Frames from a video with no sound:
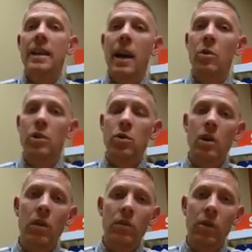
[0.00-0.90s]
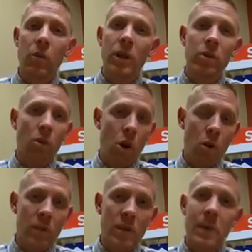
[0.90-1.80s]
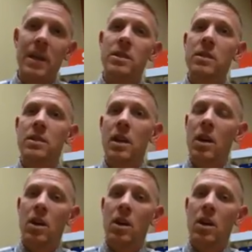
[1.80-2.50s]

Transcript: Now, when you go throwing in your home inspection,